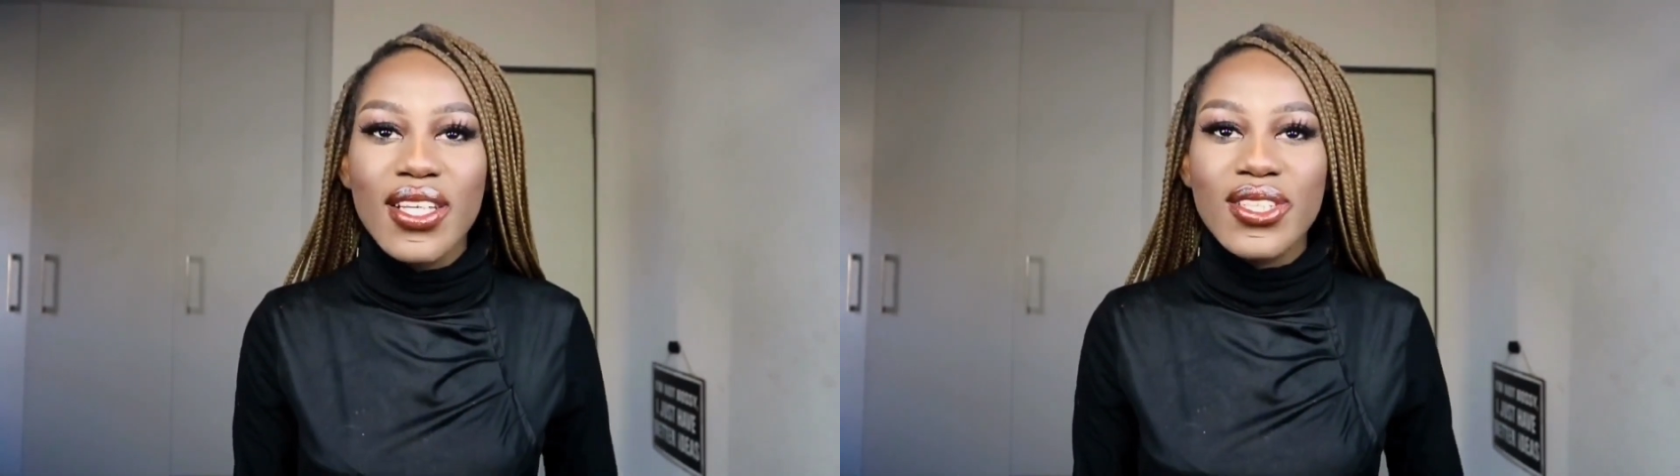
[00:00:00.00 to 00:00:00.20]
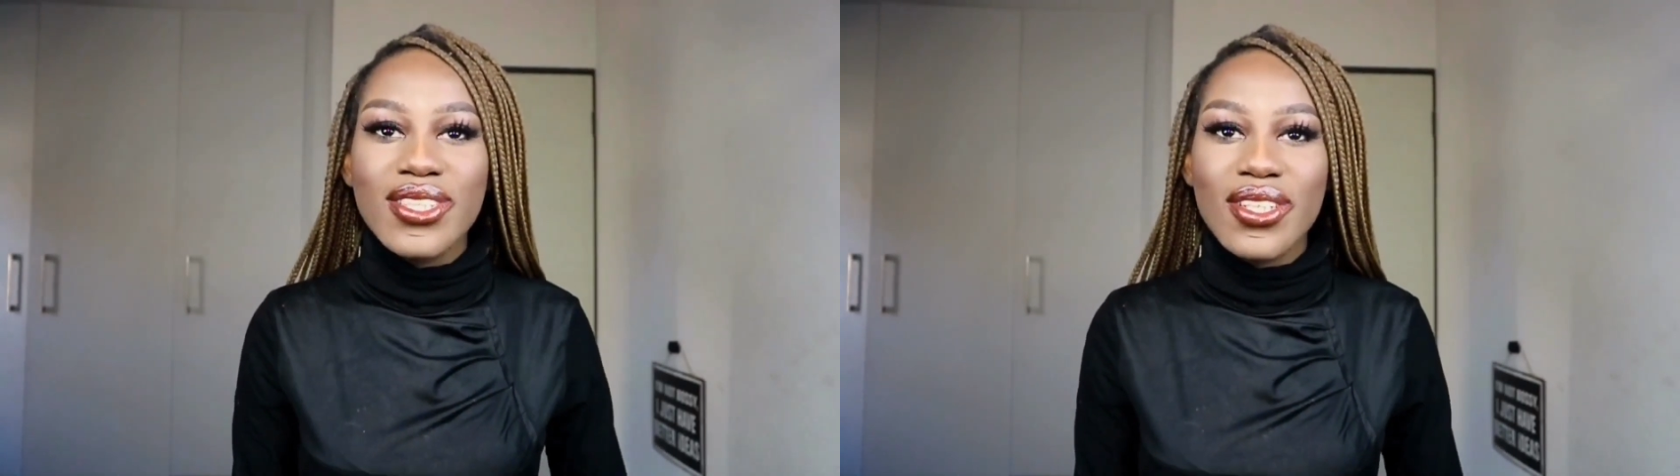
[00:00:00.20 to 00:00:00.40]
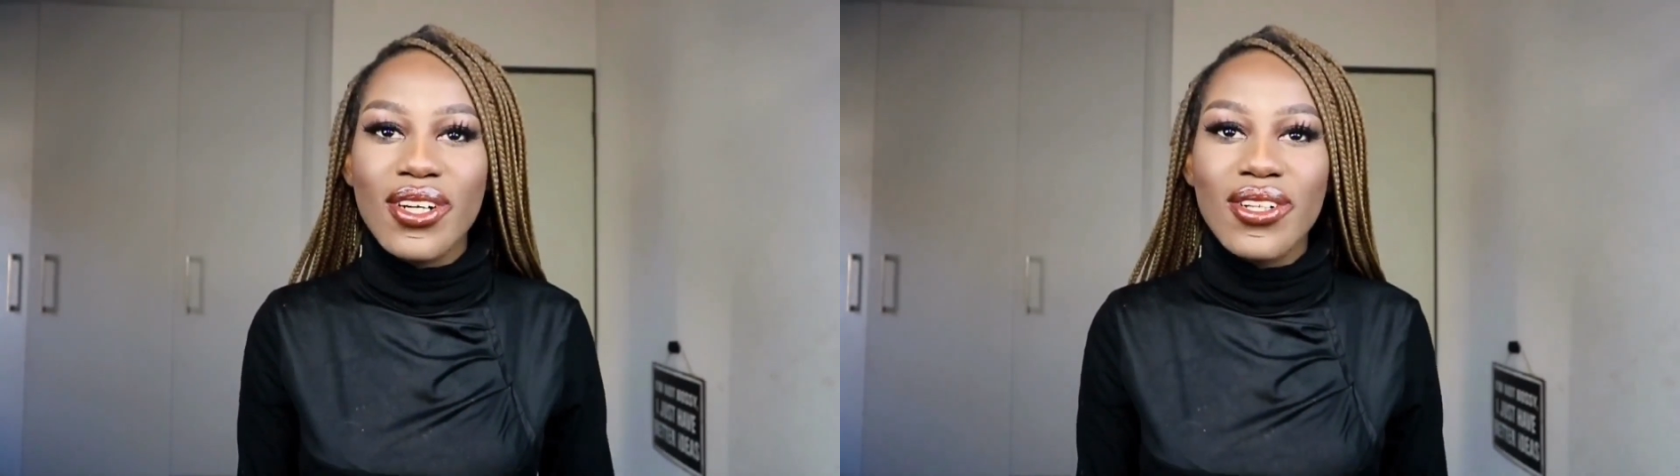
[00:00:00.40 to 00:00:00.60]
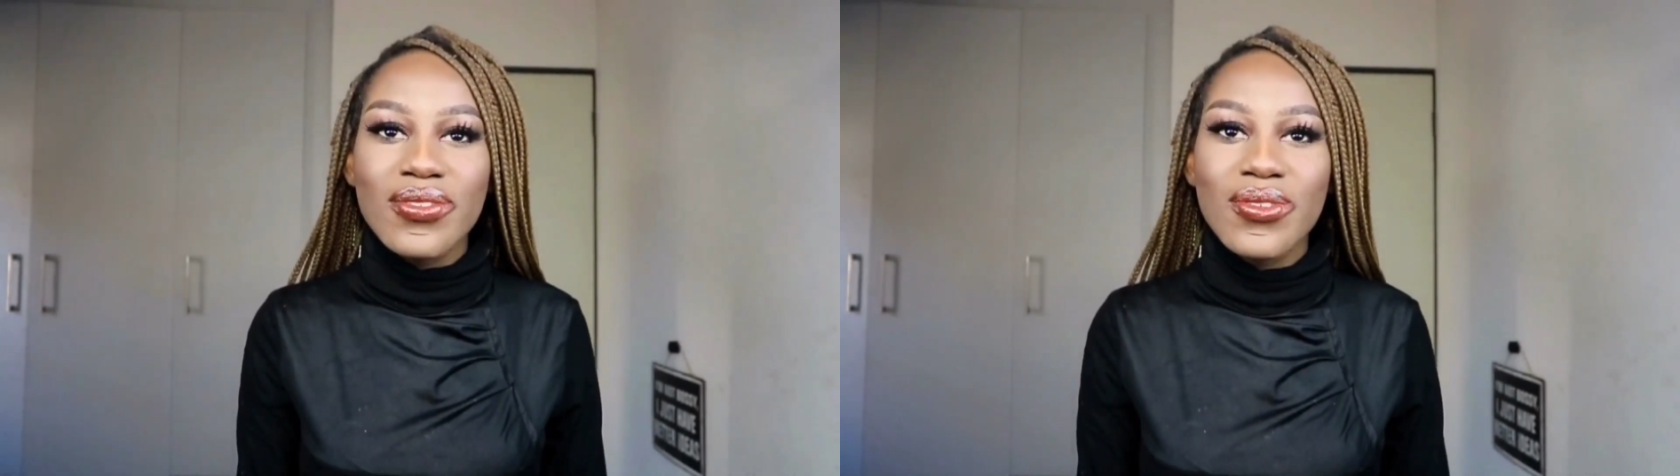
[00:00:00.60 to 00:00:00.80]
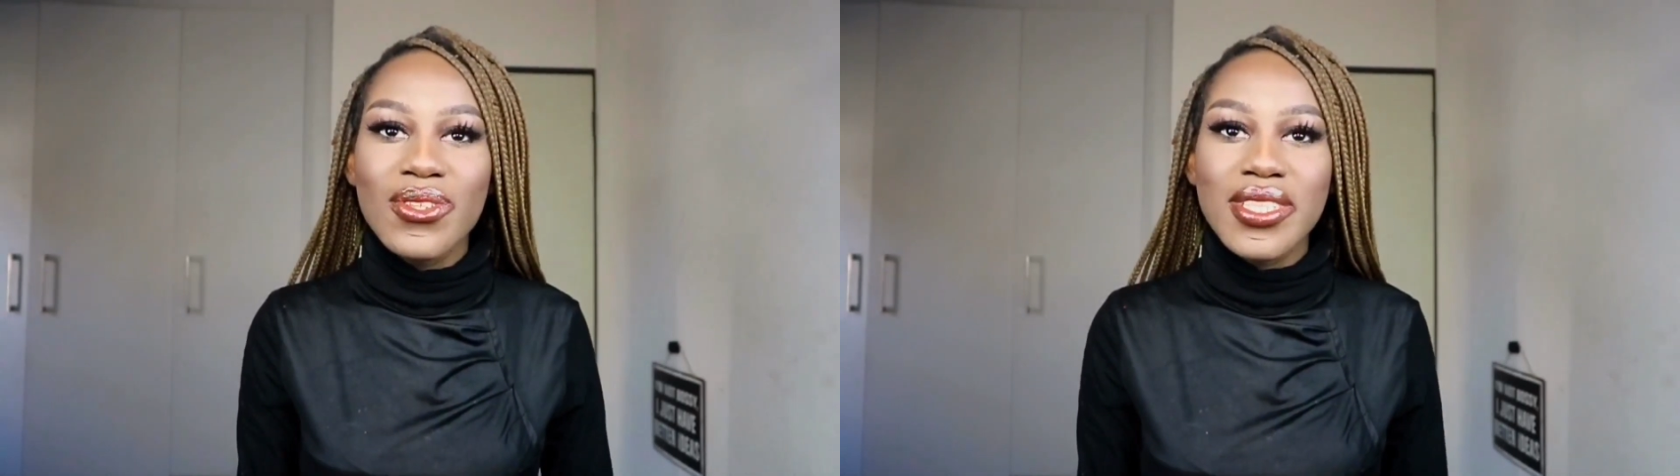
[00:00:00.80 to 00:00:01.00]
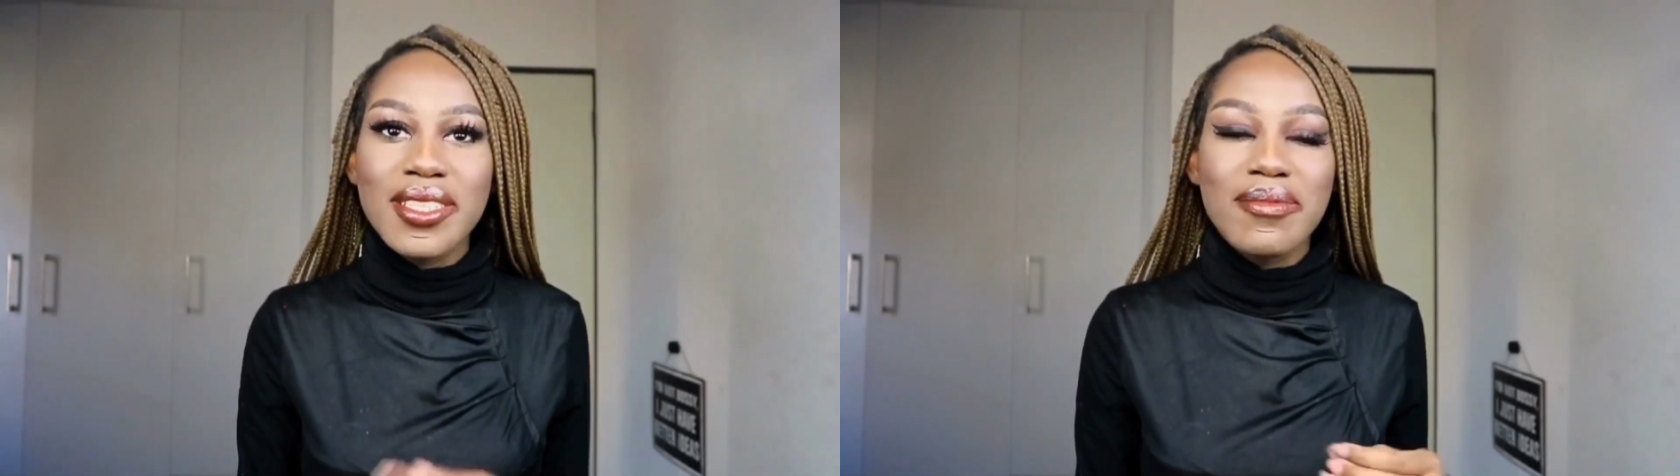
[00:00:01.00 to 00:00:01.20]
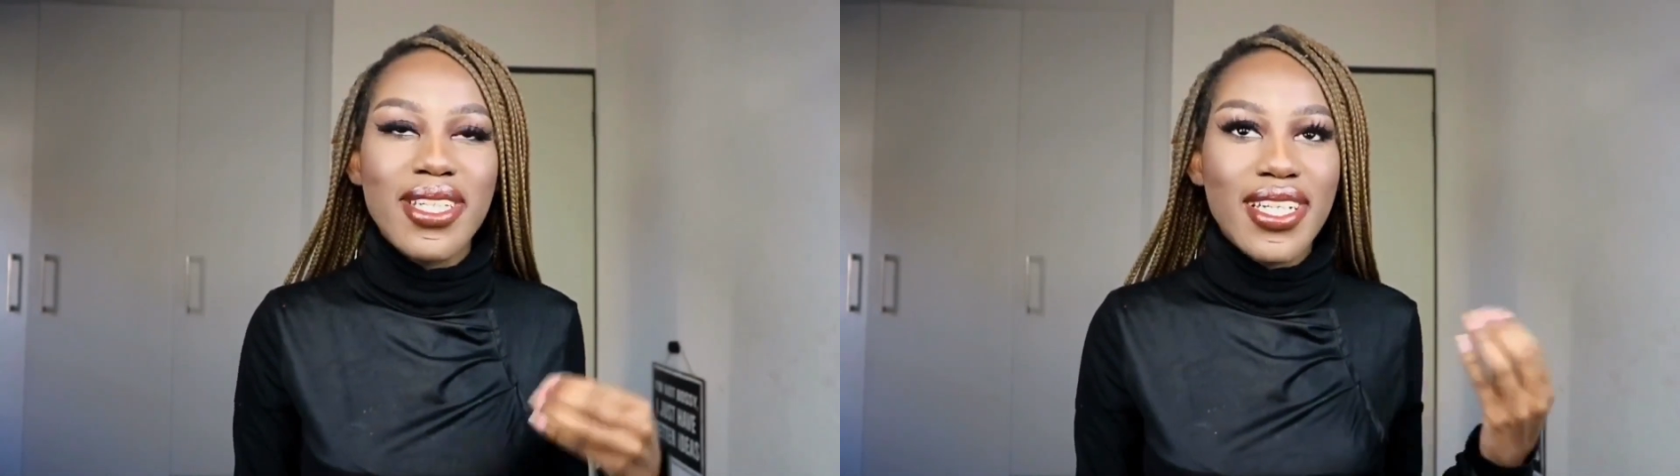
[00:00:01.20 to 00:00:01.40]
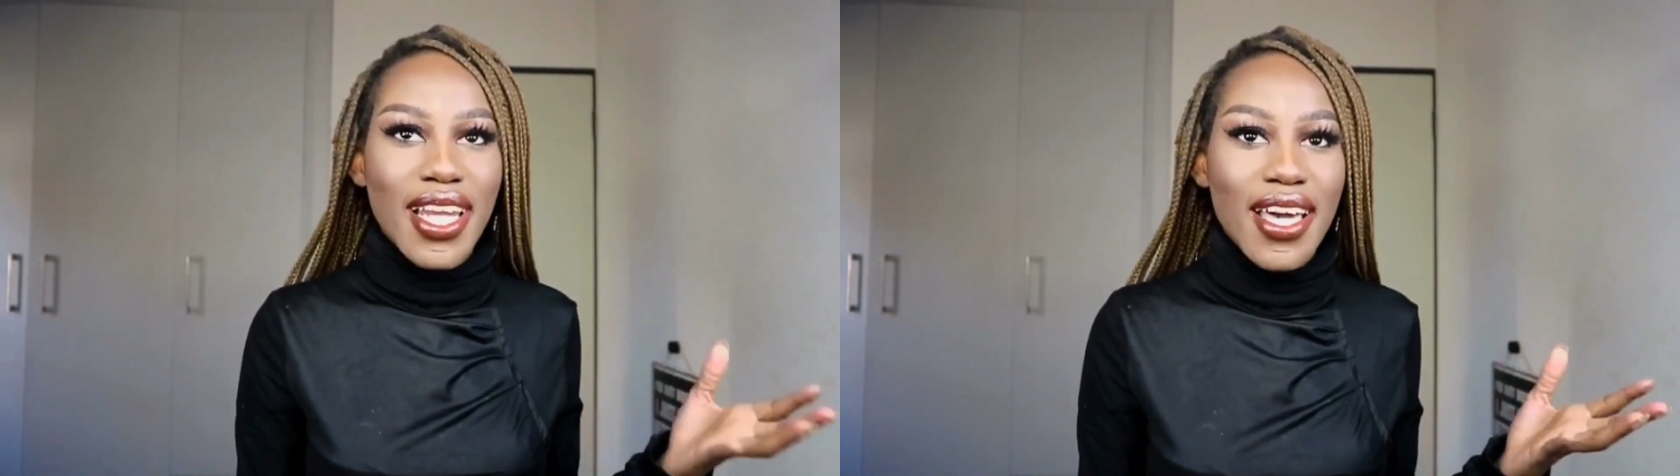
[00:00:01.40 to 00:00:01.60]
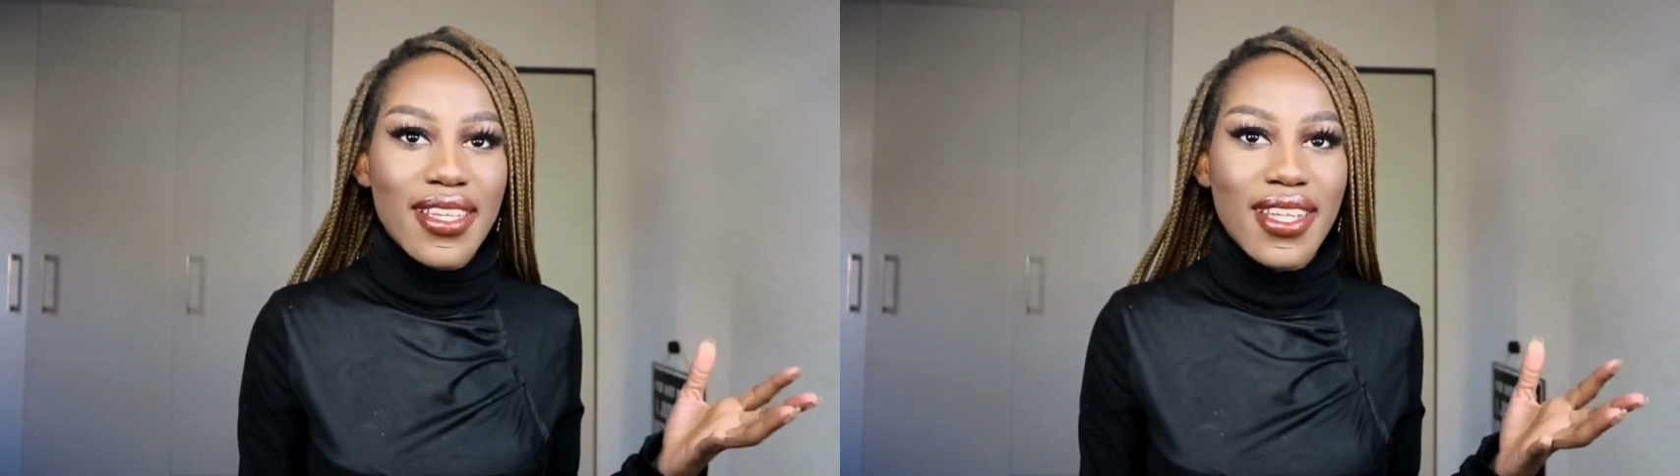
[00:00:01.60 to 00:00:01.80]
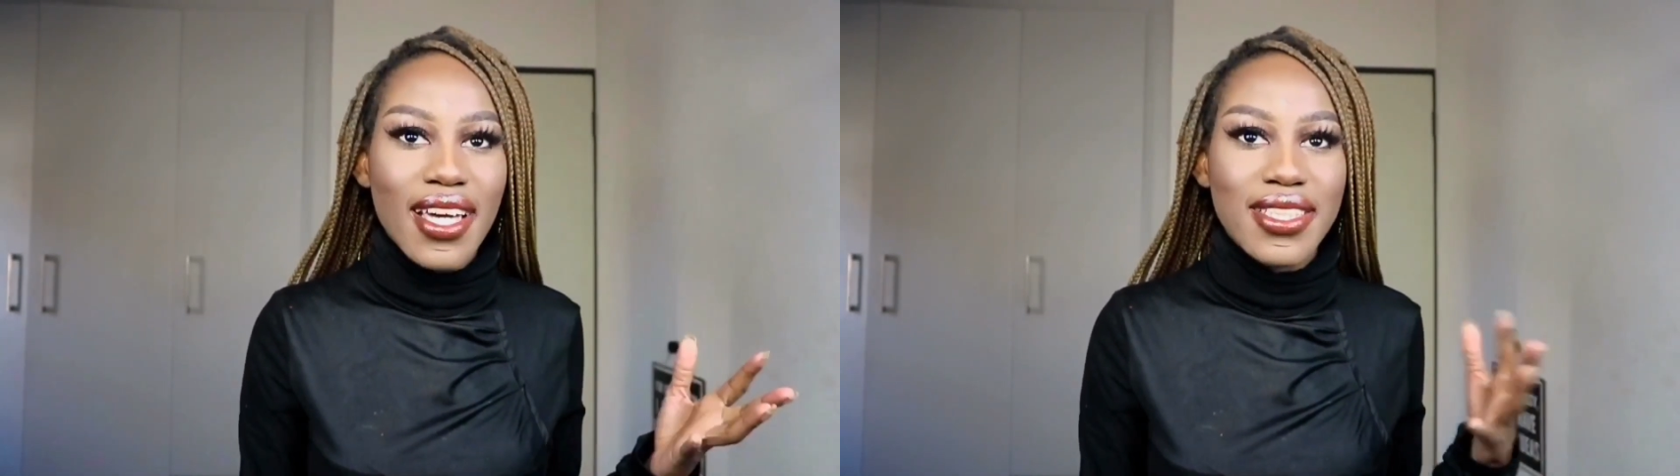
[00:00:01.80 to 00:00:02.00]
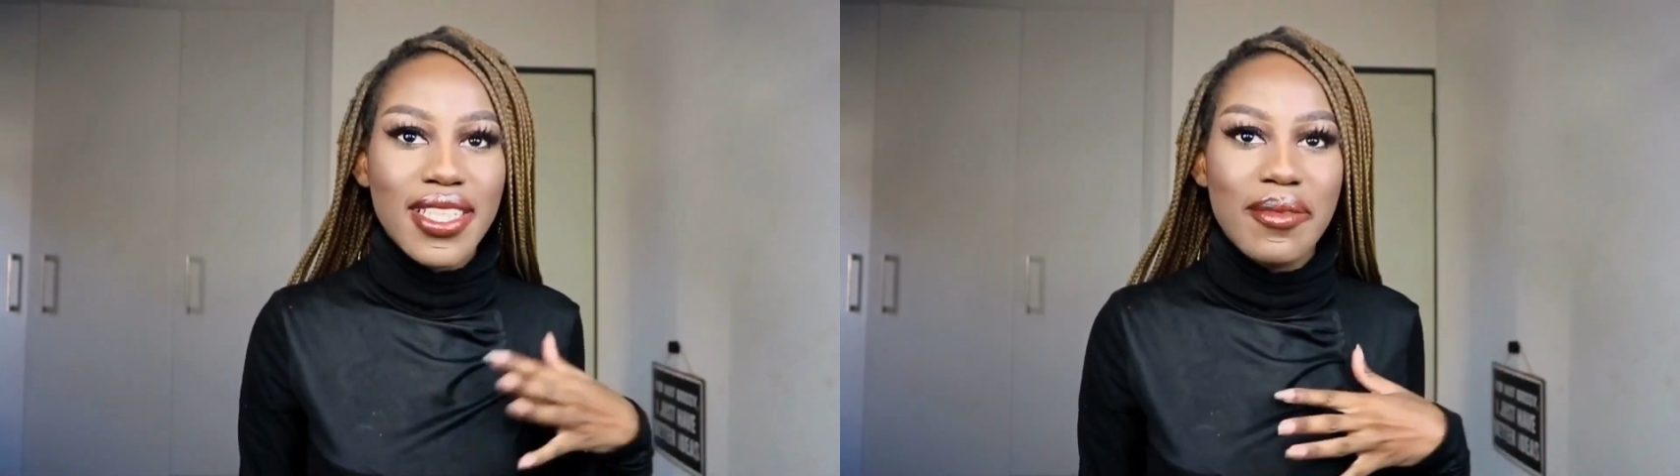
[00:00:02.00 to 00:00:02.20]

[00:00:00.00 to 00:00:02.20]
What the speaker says: So, for something like that to